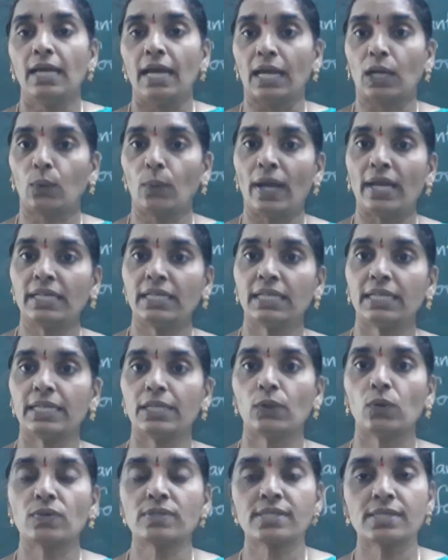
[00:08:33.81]

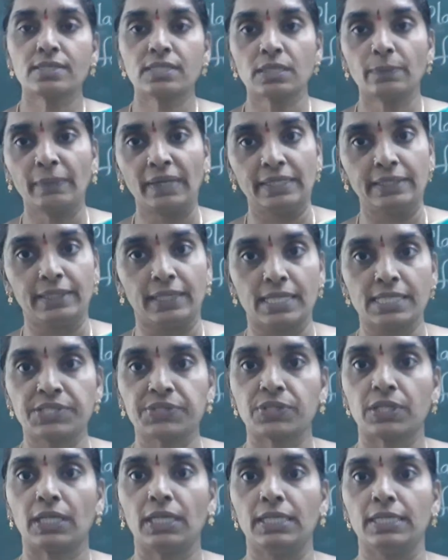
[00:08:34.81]
aquatic ecosystem and
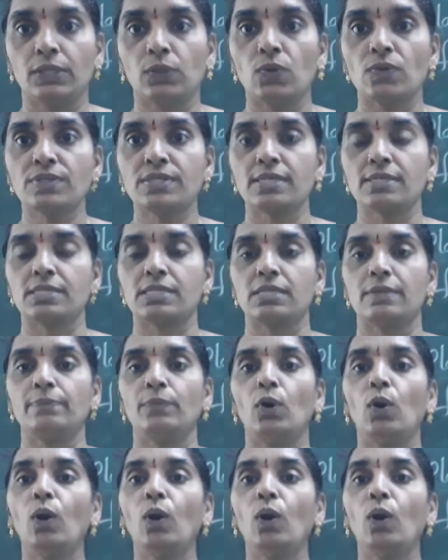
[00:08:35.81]
terrestrial ecosystem,